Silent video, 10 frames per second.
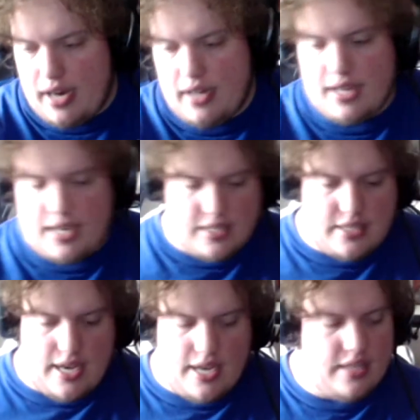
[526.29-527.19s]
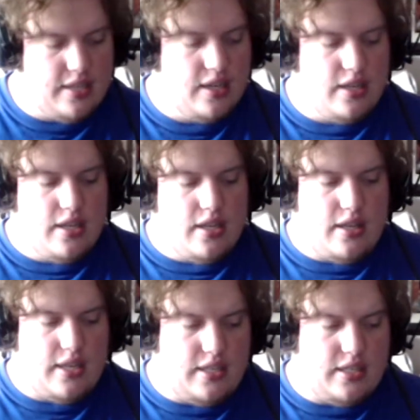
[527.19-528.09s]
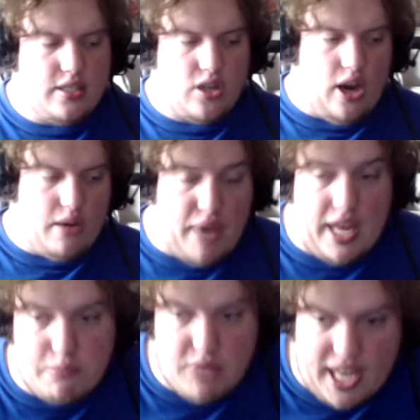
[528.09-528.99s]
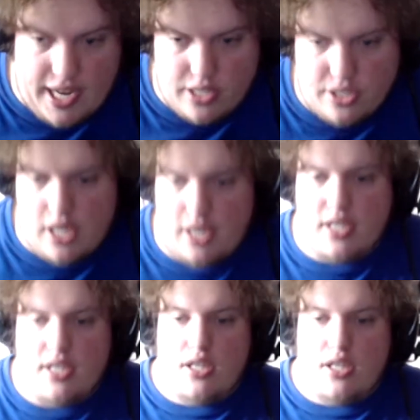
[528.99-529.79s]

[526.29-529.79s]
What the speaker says: Like I said, these are made in Malaysia,